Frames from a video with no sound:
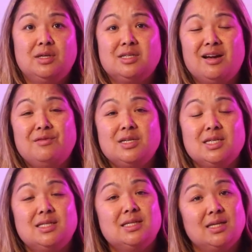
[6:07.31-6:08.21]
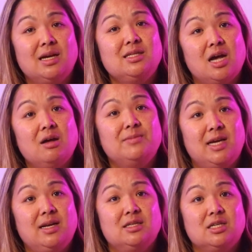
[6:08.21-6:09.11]
This coverage is designed to help
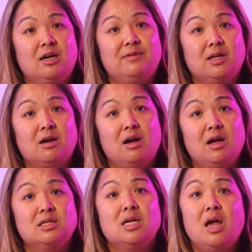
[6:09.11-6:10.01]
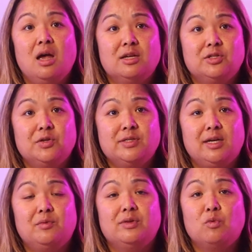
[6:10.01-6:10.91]
tenants cover the costs
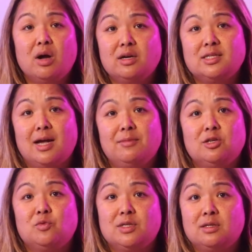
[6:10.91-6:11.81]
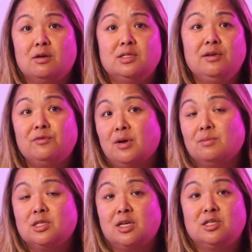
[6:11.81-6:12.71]
associated with water damage resulting
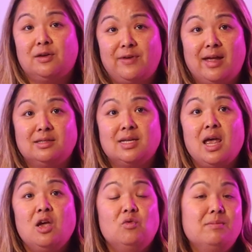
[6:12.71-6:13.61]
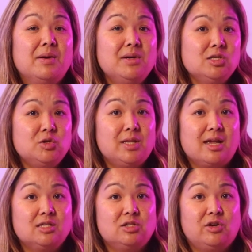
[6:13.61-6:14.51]
from such events. Remember in
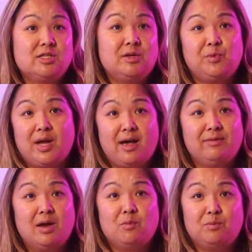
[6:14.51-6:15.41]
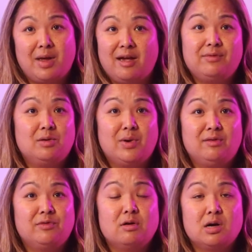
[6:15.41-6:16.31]
2013 we had that heavy
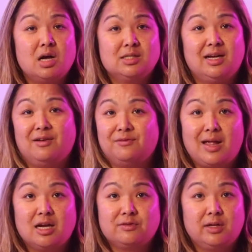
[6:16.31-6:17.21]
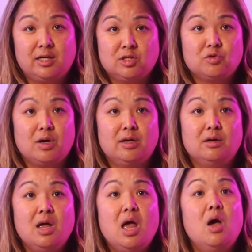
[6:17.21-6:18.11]
rainfall causing a flash flood in
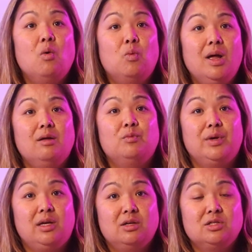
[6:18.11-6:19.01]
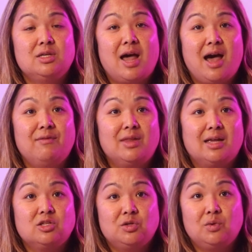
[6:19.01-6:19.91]
Toronto? Well, we used to have
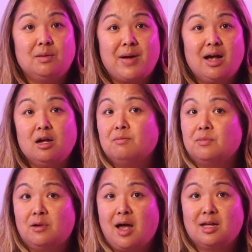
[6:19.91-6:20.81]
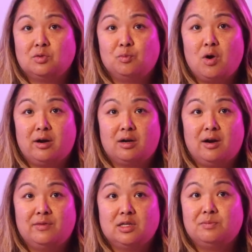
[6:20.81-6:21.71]
that sewer backup as water
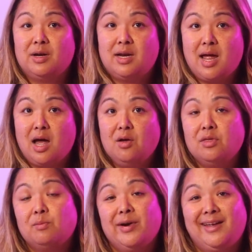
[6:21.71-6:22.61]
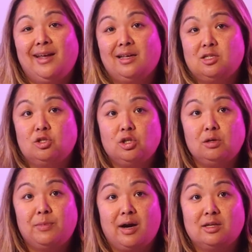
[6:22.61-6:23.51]
coverage, but now they're breaking into
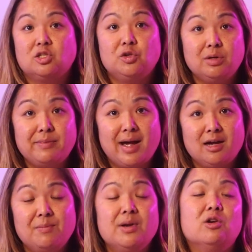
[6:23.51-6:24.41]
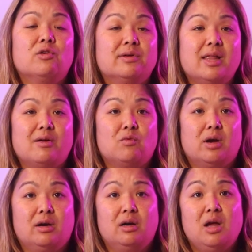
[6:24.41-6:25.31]
two parts, sewer backup and overland
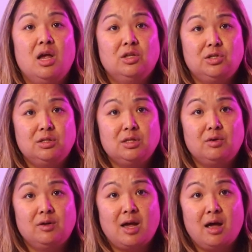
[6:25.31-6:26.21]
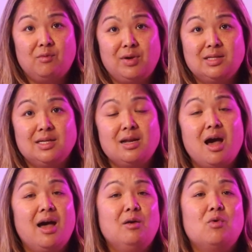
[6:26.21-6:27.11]
water. Due to the recent
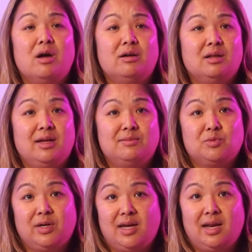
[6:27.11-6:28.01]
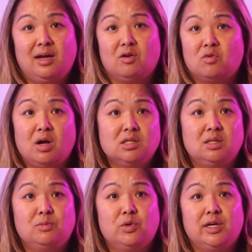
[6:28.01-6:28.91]
high water claims we're getting across
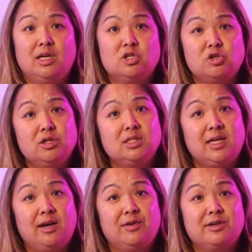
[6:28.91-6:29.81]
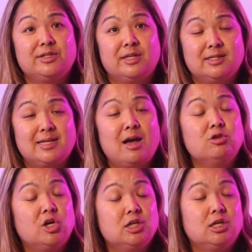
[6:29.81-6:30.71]
the board, insurance carriers is now
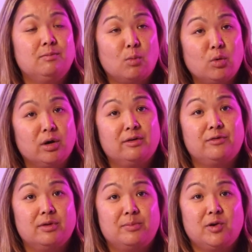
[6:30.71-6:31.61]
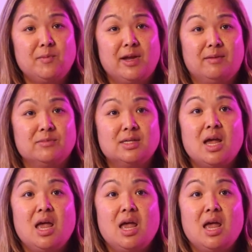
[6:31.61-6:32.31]
charging more for the premiums.